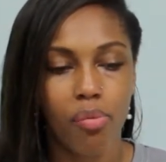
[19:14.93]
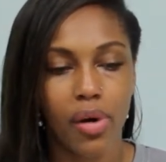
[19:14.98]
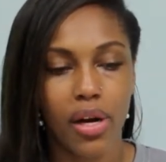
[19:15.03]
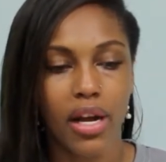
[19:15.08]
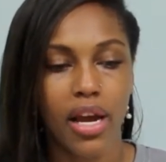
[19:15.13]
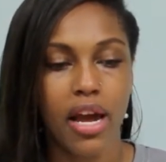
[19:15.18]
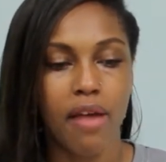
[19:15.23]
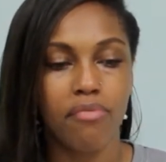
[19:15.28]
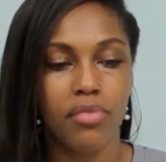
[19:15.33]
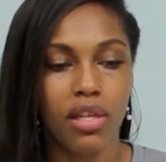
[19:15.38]
or
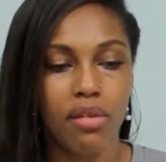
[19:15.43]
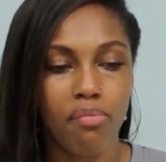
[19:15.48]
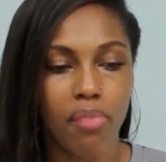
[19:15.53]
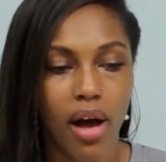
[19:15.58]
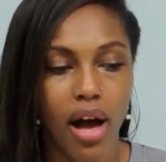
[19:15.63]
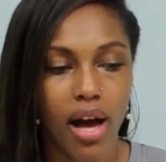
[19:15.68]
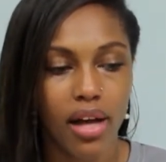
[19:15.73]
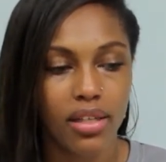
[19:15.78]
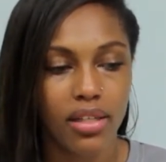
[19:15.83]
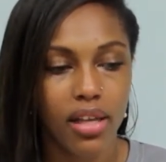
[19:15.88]
bring an empty
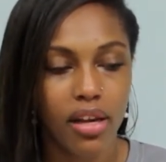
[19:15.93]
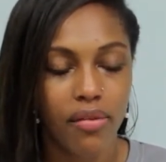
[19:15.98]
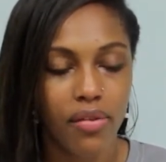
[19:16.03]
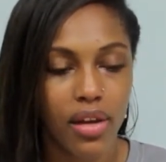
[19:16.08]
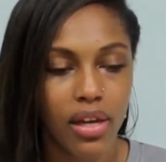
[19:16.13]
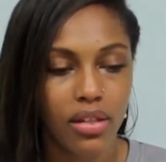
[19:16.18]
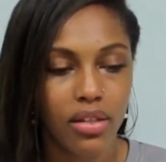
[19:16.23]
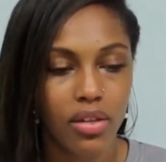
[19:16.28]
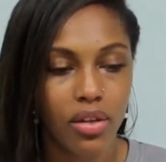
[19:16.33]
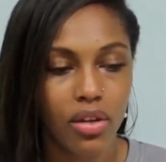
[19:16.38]
box
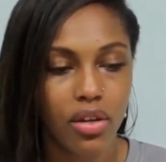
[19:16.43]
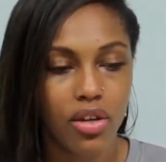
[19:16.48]
of it,